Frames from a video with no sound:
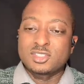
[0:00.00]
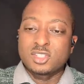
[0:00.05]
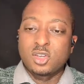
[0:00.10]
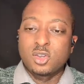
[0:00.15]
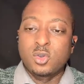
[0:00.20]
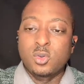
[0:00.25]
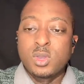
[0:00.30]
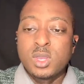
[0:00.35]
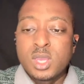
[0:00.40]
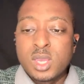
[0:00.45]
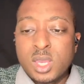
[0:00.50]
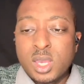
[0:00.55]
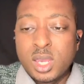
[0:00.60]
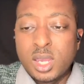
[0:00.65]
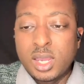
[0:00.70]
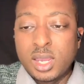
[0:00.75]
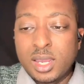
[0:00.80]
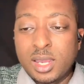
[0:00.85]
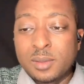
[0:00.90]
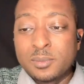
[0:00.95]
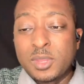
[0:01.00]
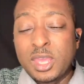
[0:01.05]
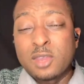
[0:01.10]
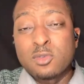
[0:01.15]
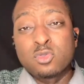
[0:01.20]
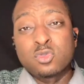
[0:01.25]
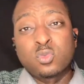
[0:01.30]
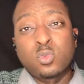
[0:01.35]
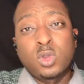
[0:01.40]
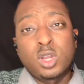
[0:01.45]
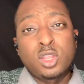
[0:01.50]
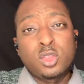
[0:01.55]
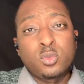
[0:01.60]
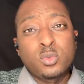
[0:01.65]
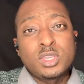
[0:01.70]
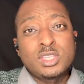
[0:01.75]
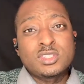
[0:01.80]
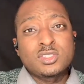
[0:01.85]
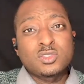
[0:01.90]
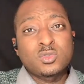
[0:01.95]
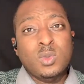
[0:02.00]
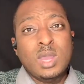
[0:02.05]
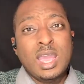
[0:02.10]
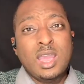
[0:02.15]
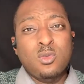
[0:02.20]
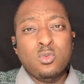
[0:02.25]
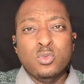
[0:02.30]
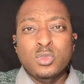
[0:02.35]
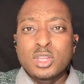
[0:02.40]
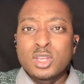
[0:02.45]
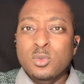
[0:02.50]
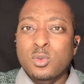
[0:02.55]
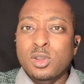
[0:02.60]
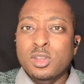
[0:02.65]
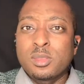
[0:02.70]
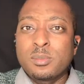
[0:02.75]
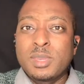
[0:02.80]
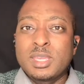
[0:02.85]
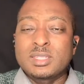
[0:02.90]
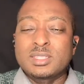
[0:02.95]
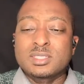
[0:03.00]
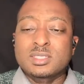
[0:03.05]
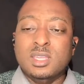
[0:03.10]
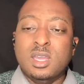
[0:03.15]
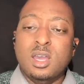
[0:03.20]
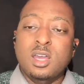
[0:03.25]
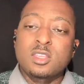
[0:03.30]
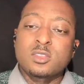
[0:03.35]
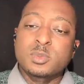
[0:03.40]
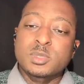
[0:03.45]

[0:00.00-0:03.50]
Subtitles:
So that was one of the reasons why I really wanted to make this call,